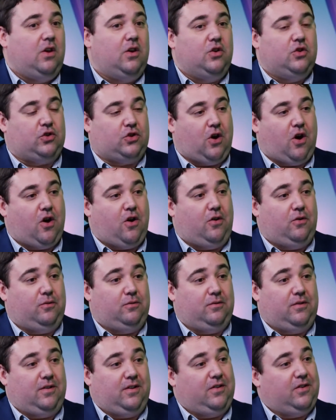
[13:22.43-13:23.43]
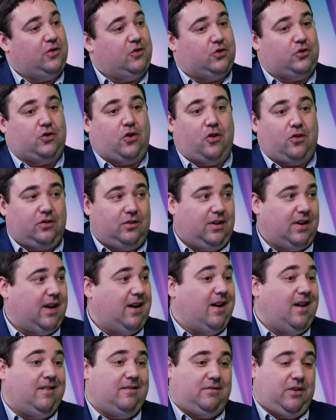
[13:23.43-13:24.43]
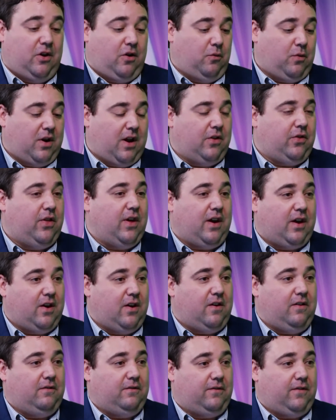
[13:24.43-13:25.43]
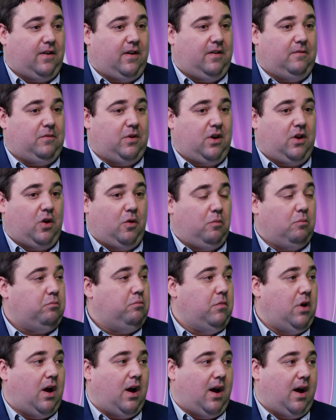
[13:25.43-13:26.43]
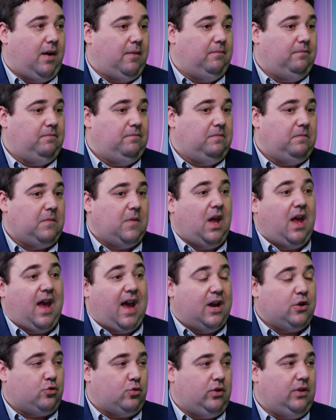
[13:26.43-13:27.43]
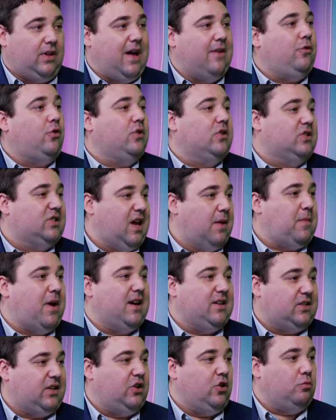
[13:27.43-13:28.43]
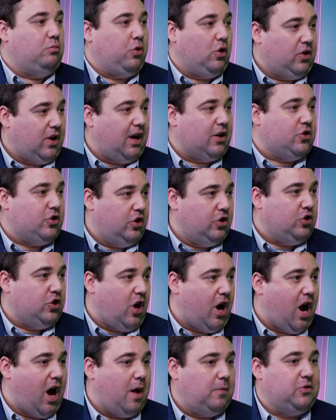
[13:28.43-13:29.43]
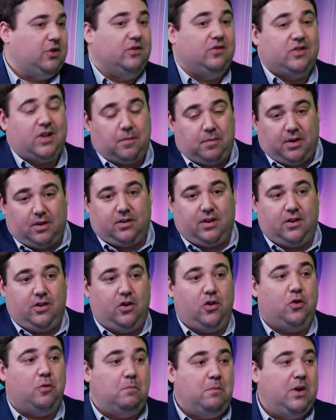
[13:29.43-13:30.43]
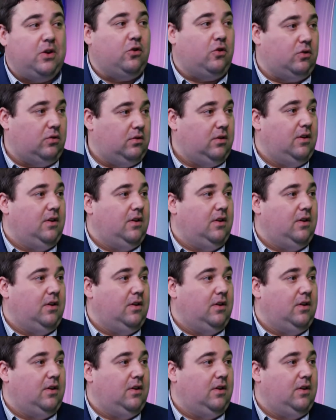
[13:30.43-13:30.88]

So there's certainly, when I think of, uh, entry level to semi-skilled production jobs, and typically, the middle